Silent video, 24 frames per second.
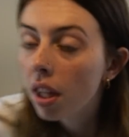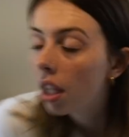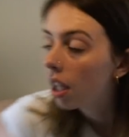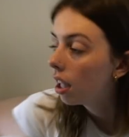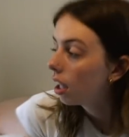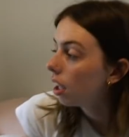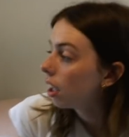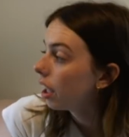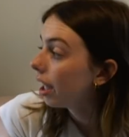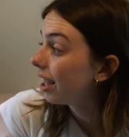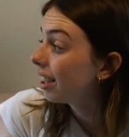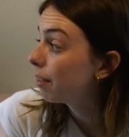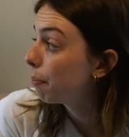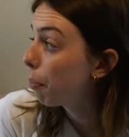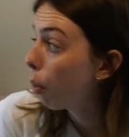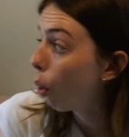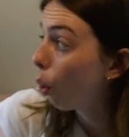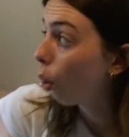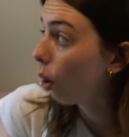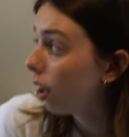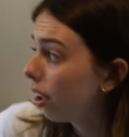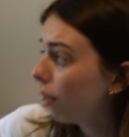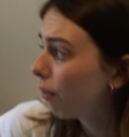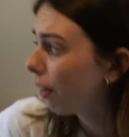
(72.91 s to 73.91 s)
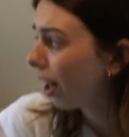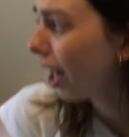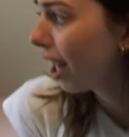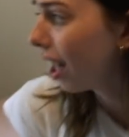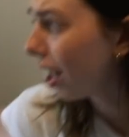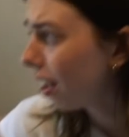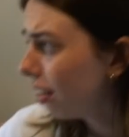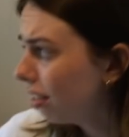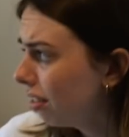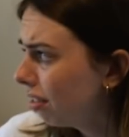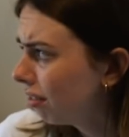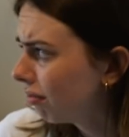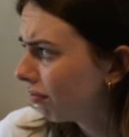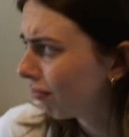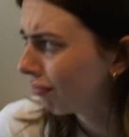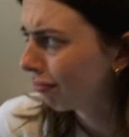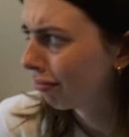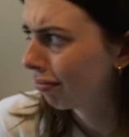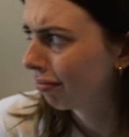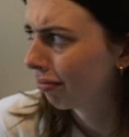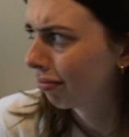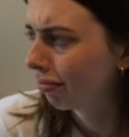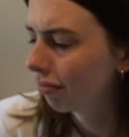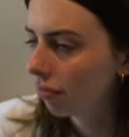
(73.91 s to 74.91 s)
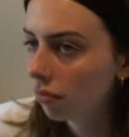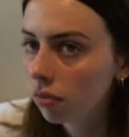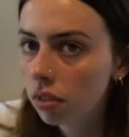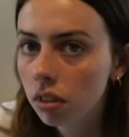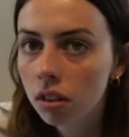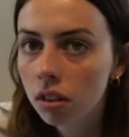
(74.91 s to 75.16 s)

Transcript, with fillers: Okay. It's pouring rain. When does the video come out, by the